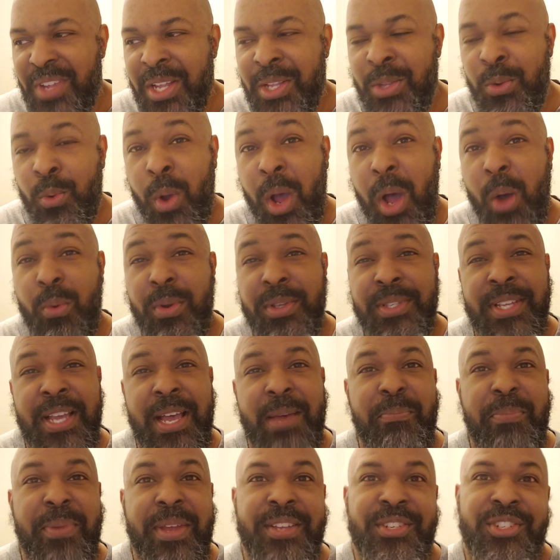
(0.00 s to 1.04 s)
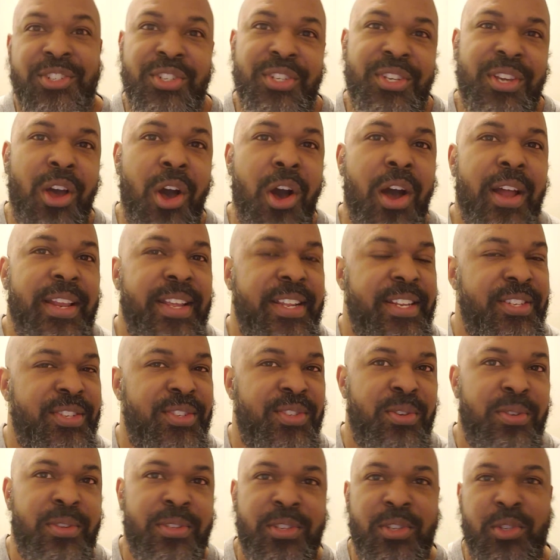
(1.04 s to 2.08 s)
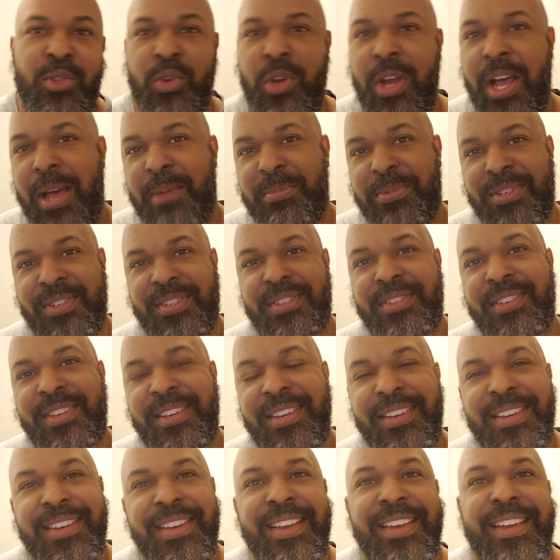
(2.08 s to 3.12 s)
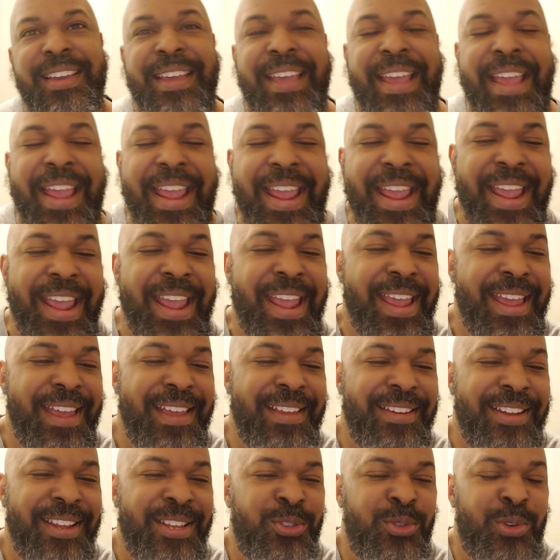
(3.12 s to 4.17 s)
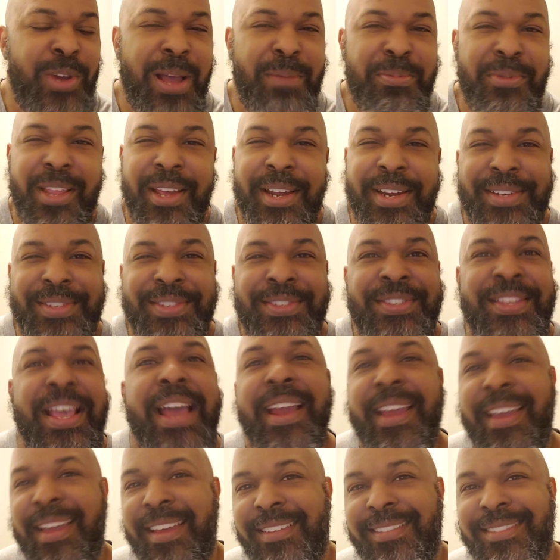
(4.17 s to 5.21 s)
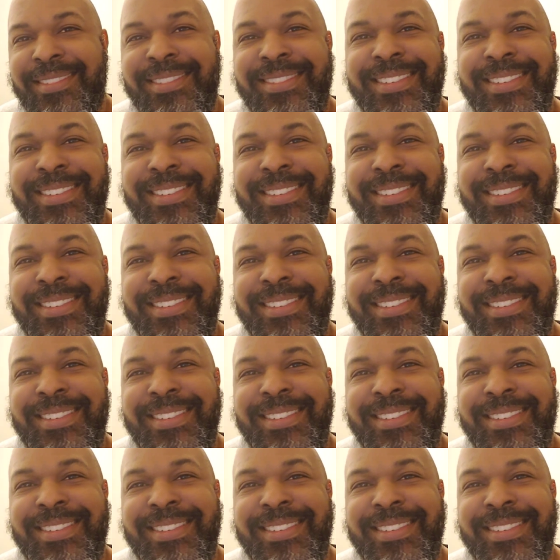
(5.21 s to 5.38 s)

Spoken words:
Noelle was up, and she caught it as soon as it dropped, and it dropped like a second.